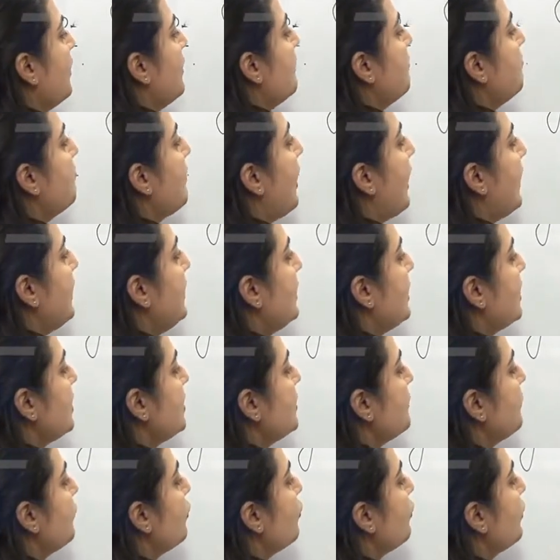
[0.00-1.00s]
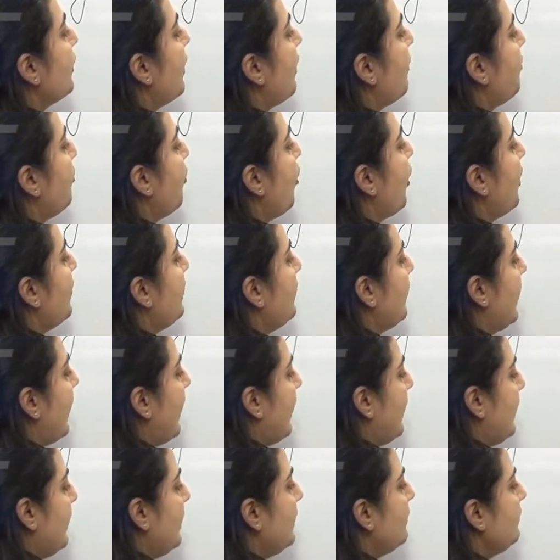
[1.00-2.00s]
Minus 4 upon
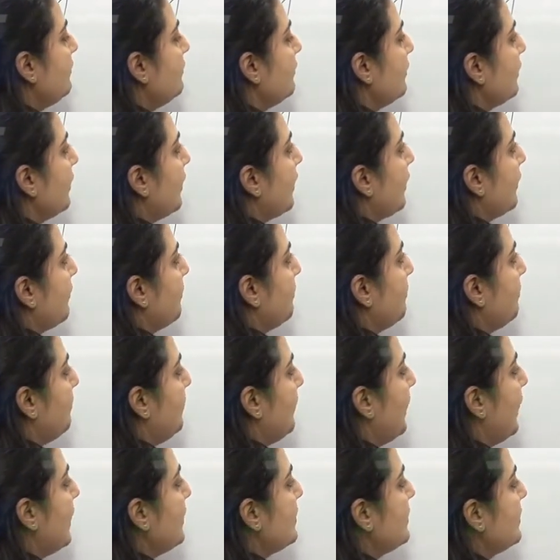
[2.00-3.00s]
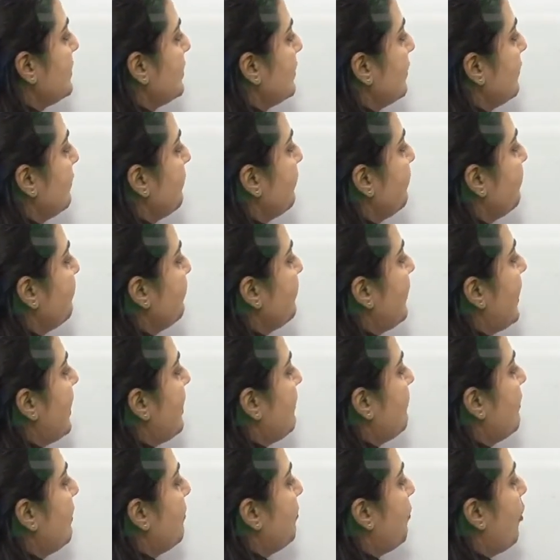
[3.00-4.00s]
9 plus
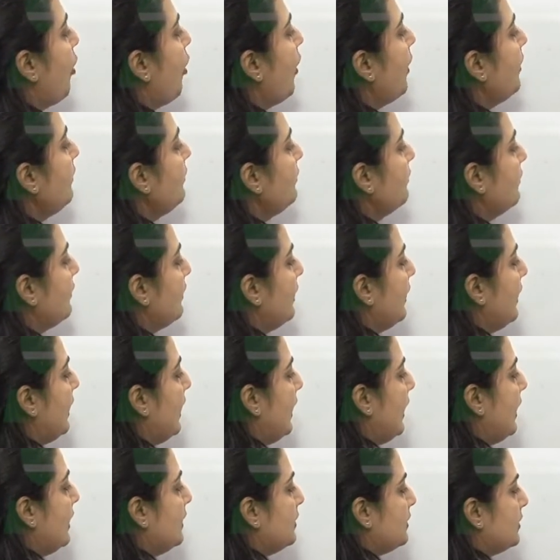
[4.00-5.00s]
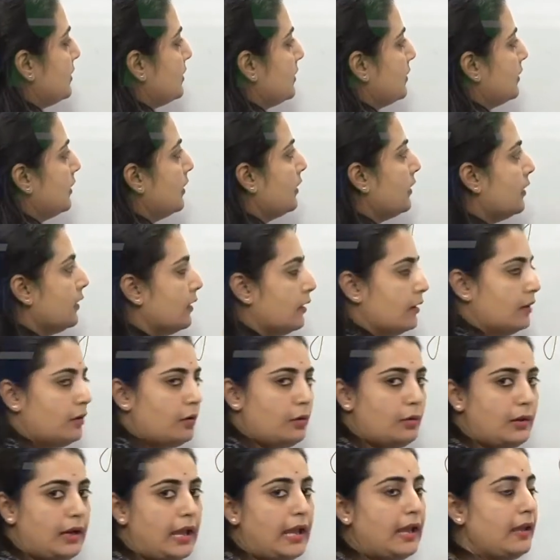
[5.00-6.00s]
5 upon 8.
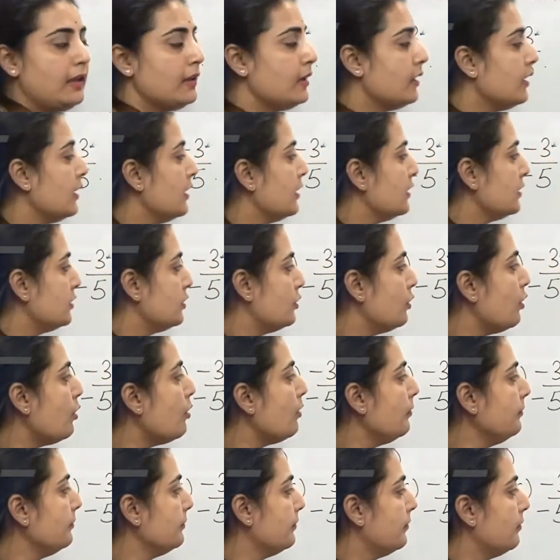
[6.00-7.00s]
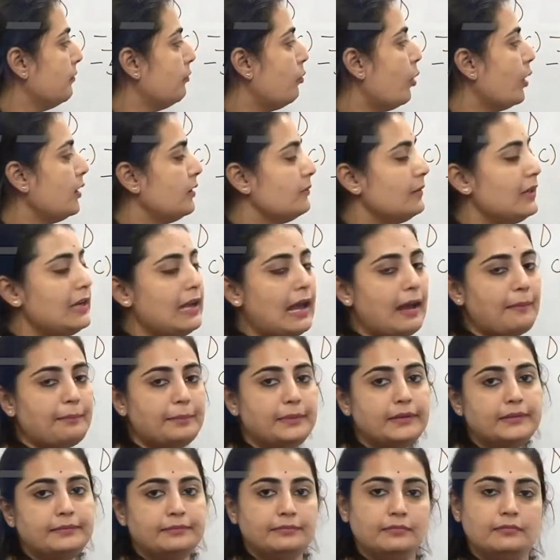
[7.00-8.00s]
Okay, so what will
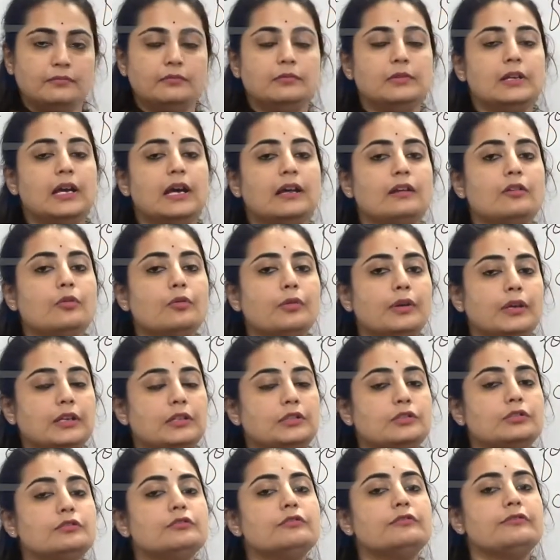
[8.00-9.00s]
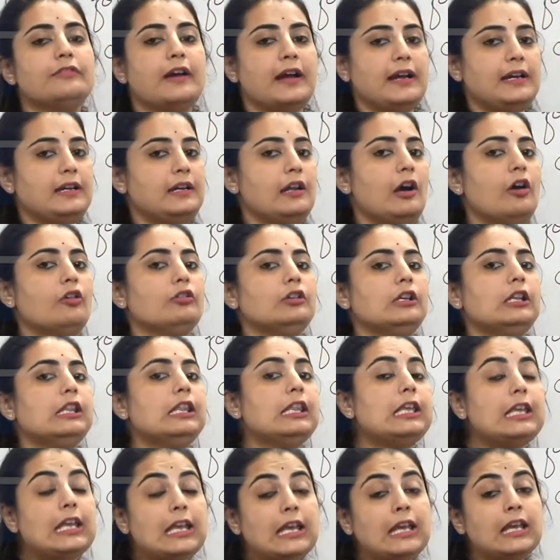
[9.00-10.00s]
happen? We are going to find out
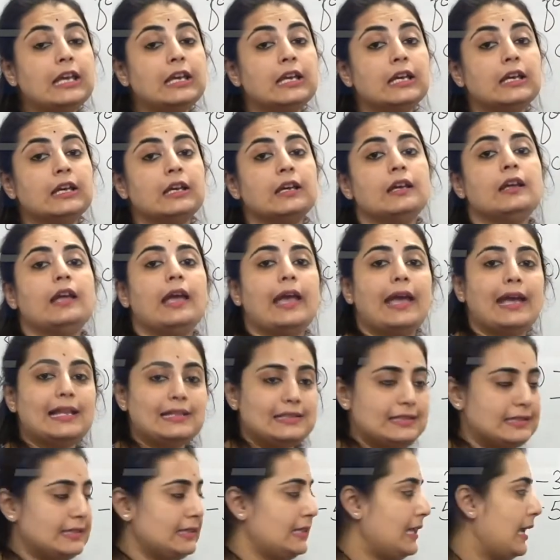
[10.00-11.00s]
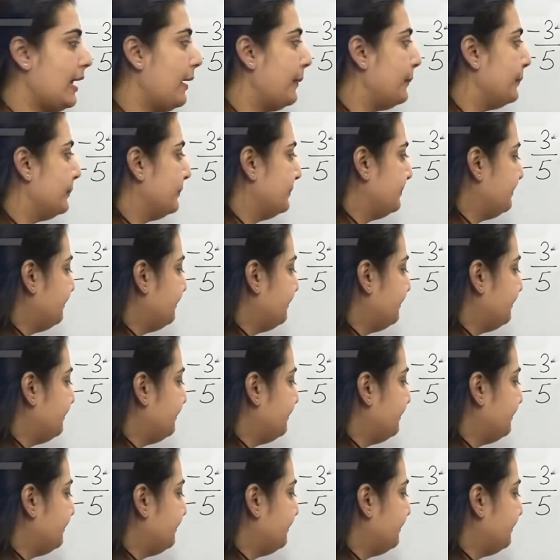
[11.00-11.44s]
the LCM.